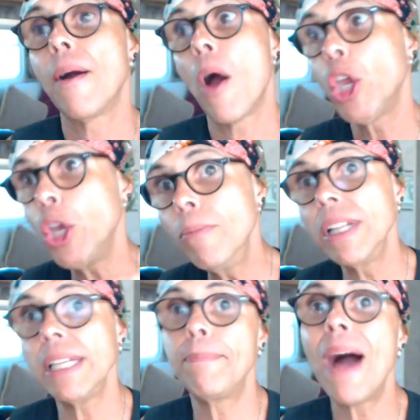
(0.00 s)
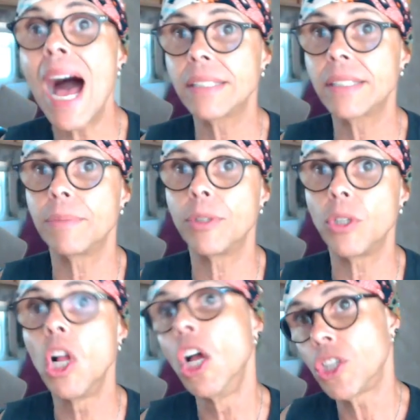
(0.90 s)
humanly
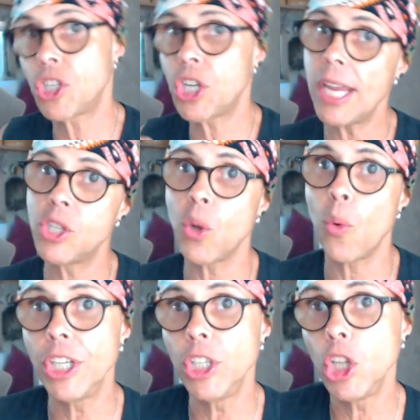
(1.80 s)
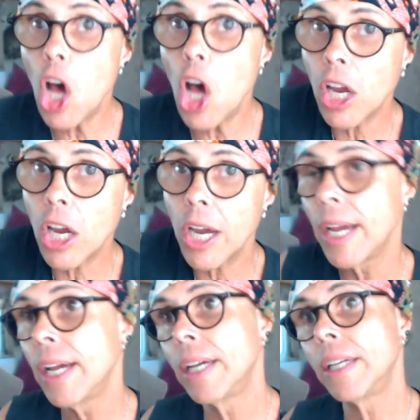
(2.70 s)
possible to change the way you look,
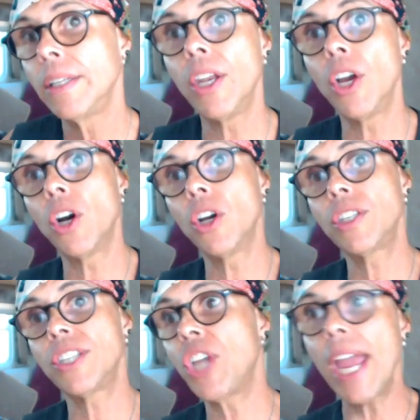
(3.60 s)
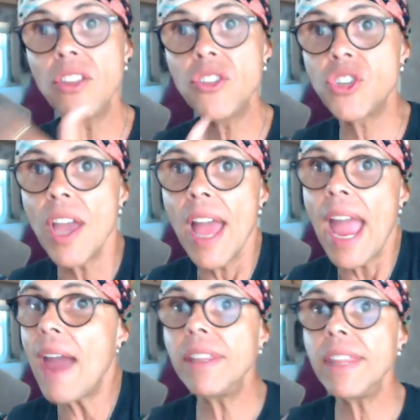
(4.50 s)
you know, to change
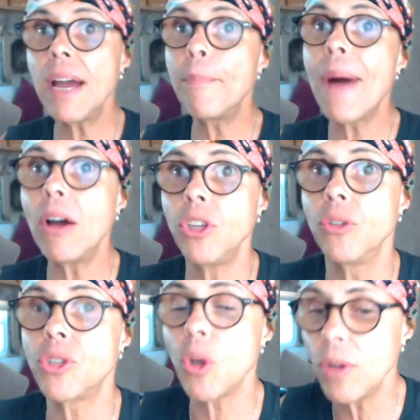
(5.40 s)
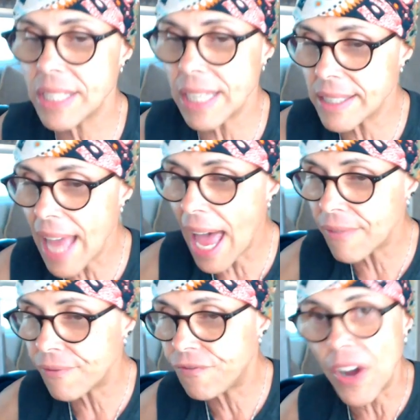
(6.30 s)
everything about you. So it's not
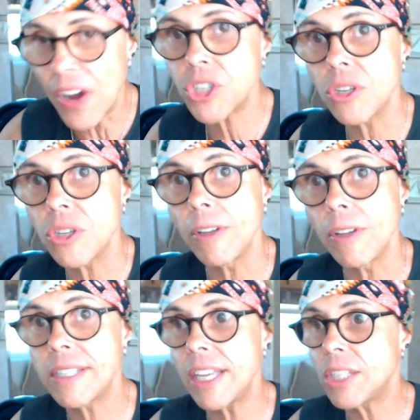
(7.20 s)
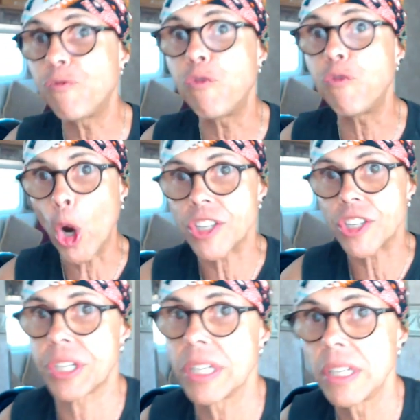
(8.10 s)
functional, it's
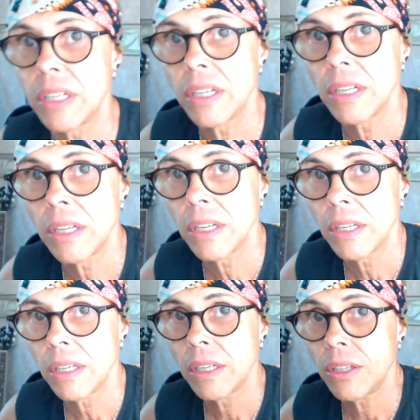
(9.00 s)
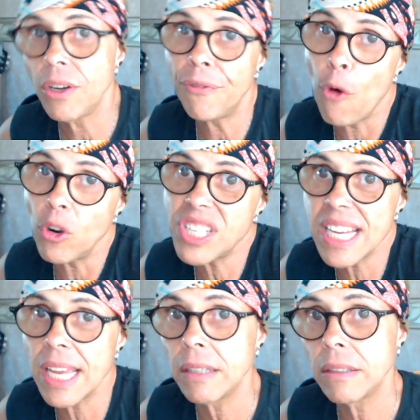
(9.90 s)
forced. You're
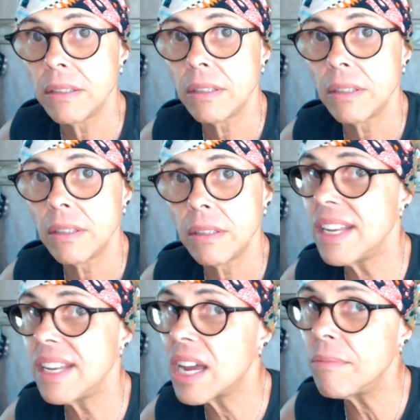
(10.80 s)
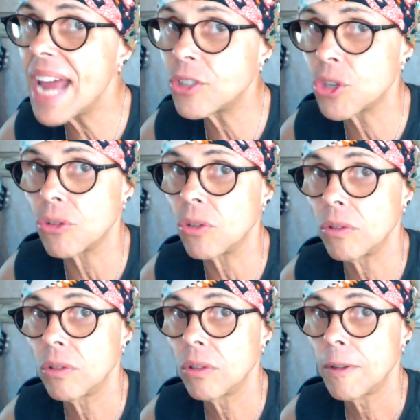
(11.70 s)
forcing it. It doesn't come natural.
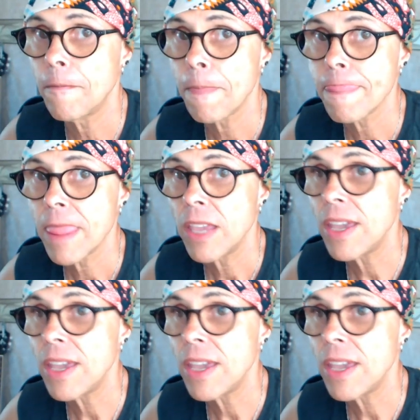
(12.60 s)
You